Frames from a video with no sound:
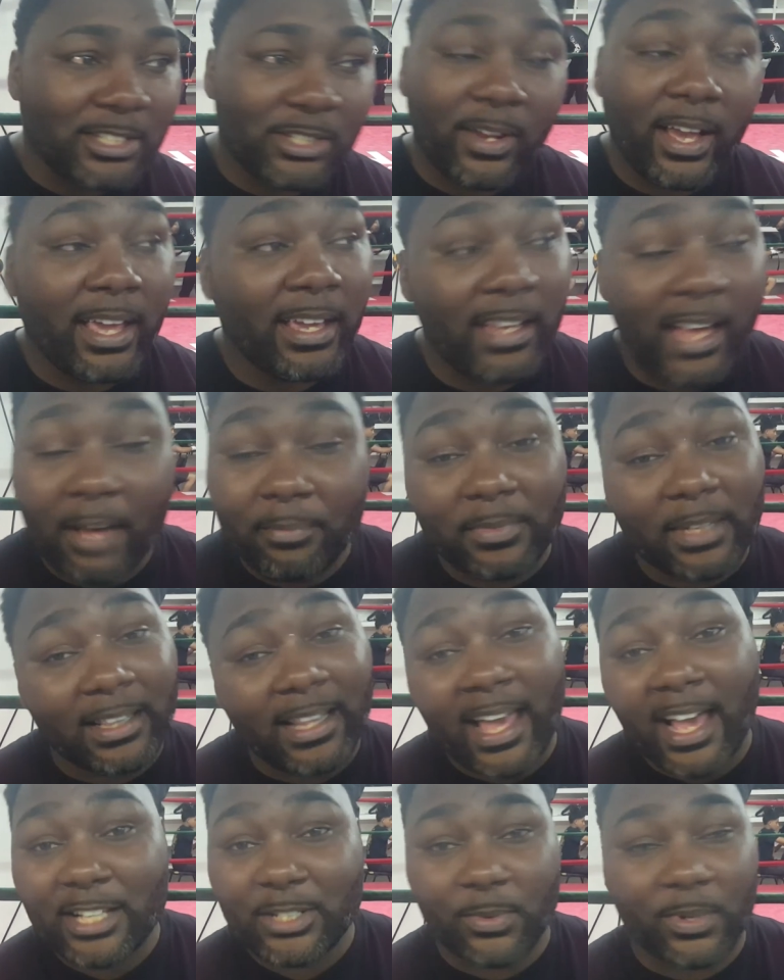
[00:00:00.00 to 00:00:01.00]
So I'm the
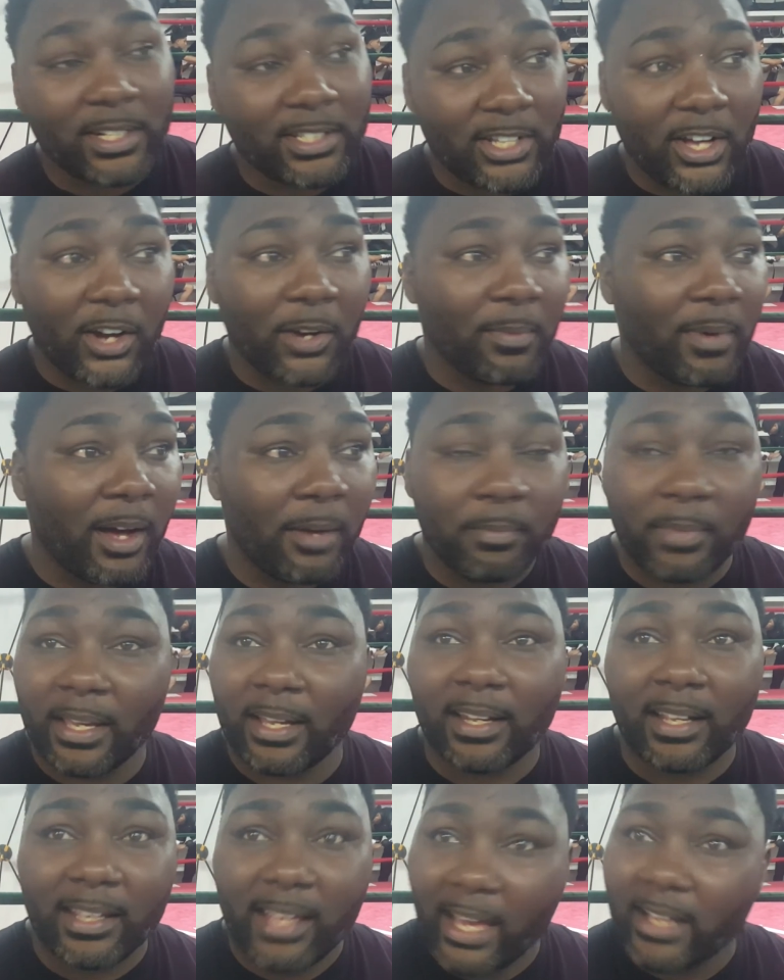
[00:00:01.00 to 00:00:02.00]
last one to talk about
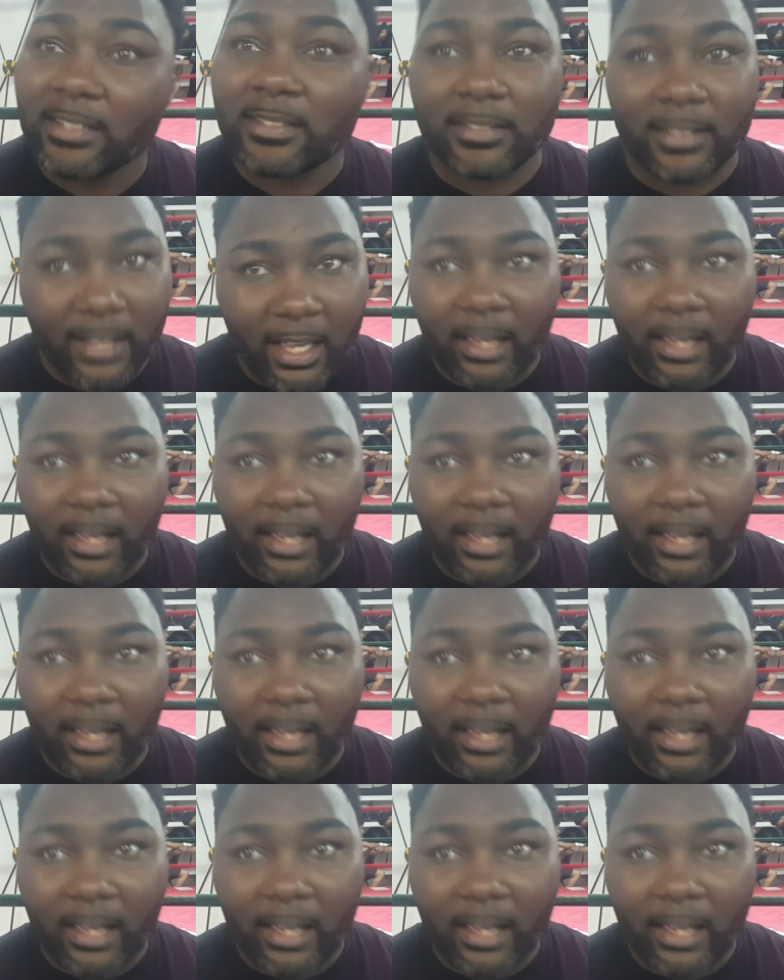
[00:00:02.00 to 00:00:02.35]
being a gangster.